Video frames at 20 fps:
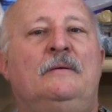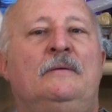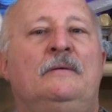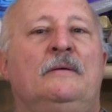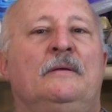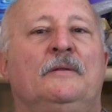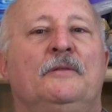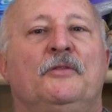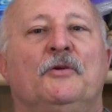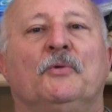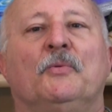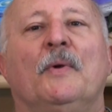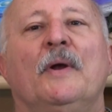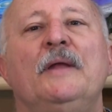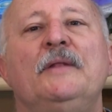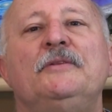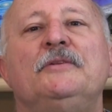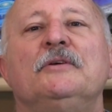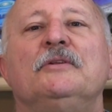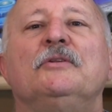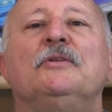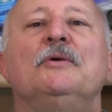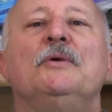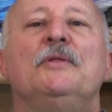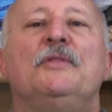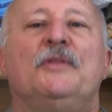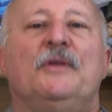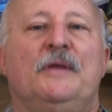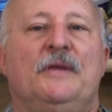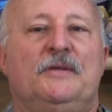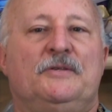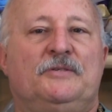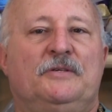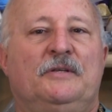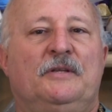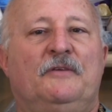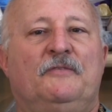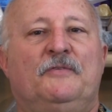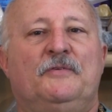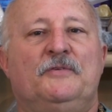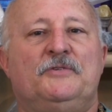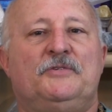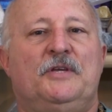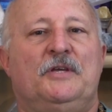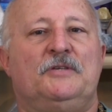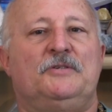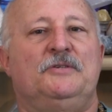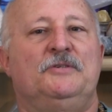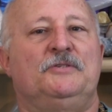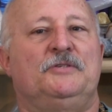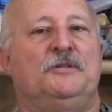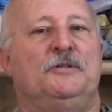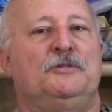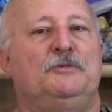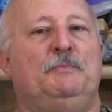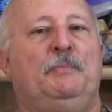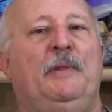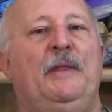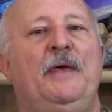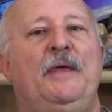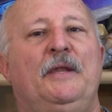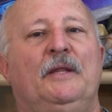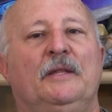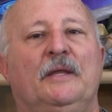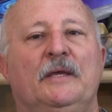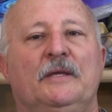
the right to do things in different sections of this planet,